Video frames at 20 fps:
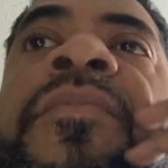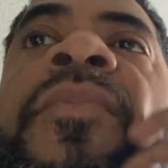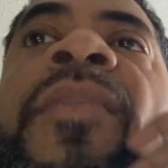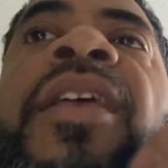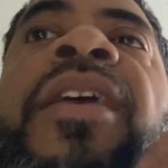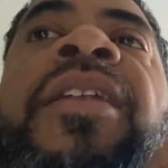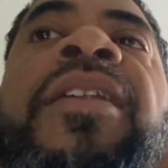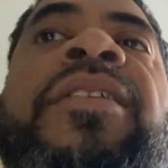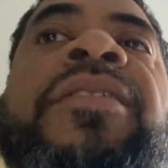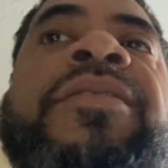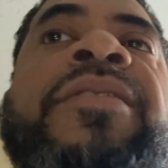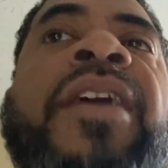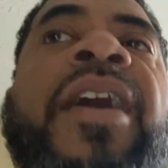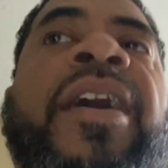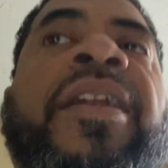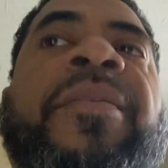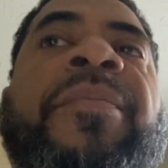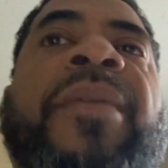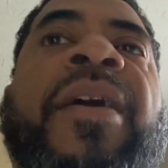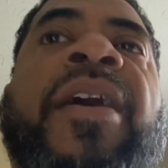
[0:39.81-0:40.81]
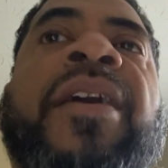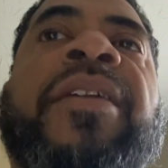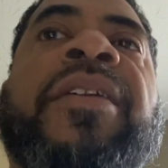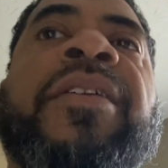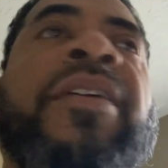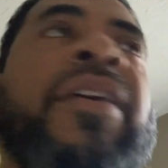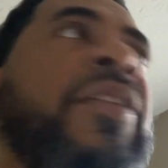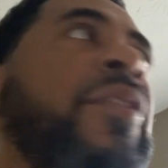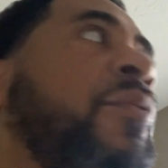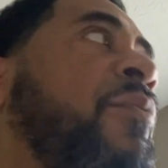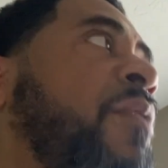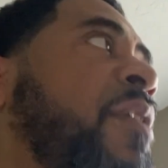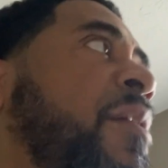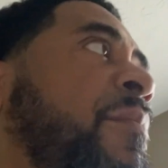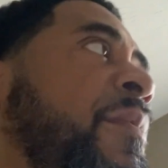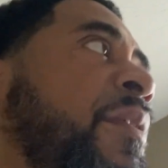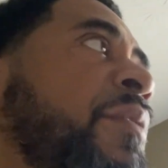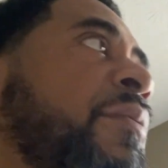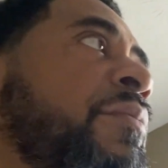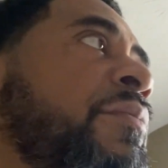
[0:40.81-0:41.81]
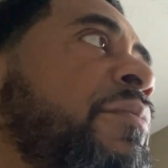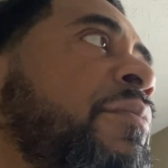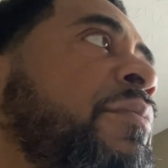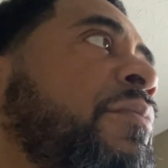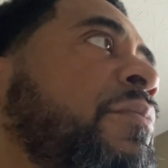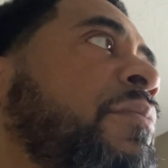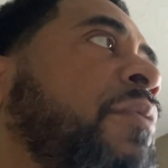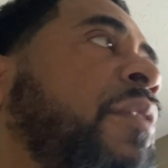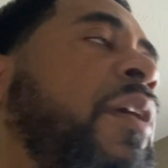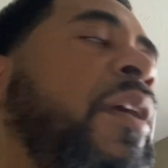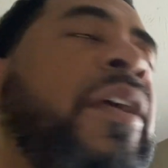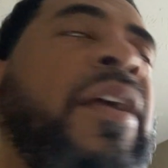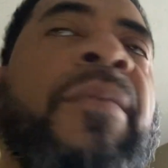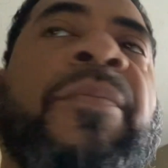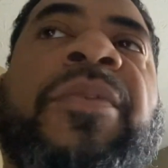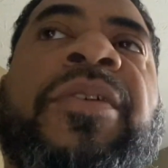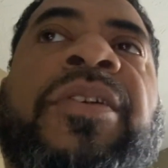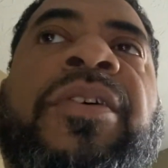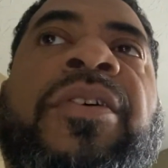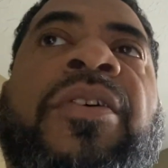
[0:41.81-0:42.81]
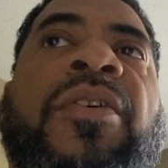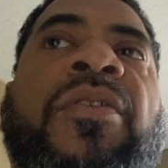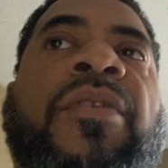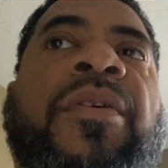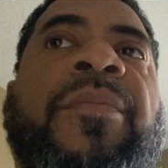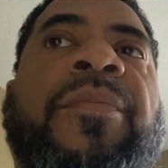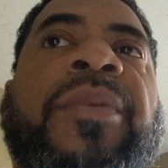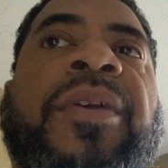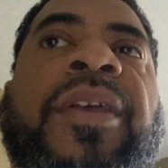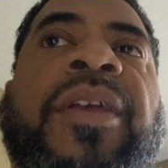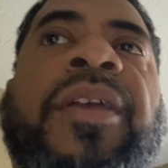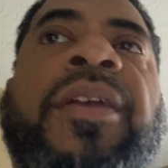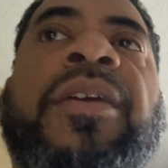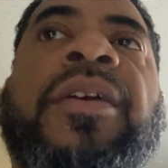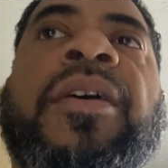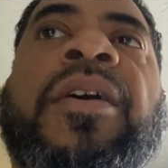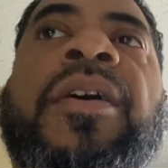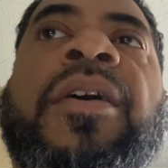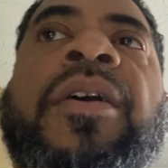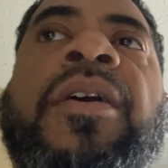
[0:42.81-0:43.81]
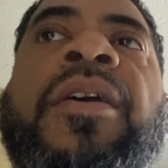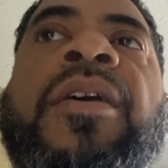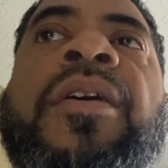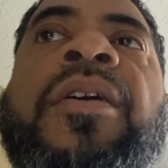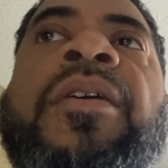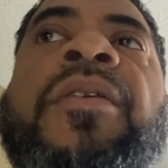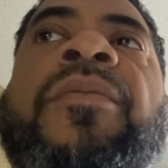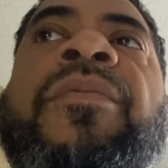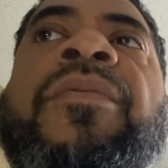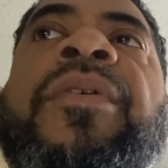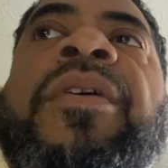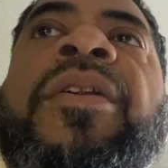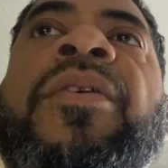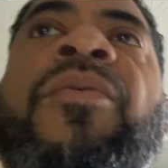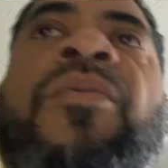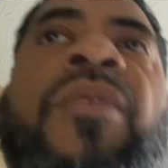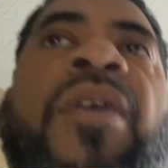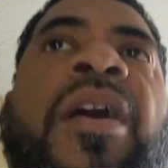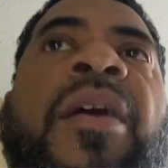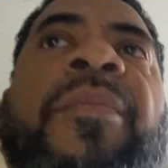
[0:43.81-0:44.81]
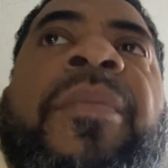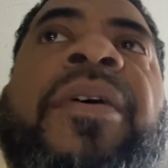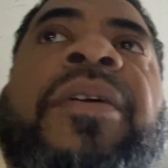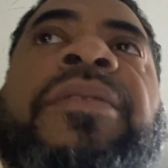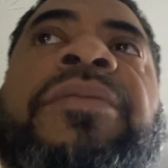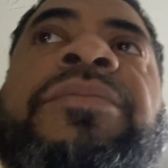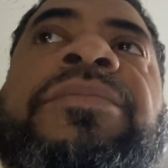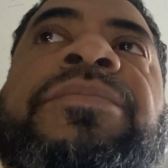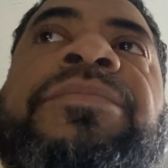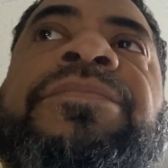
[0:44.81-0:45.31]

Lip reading: And it's not about another woman. Hey, I'm gonna go and be with a woman,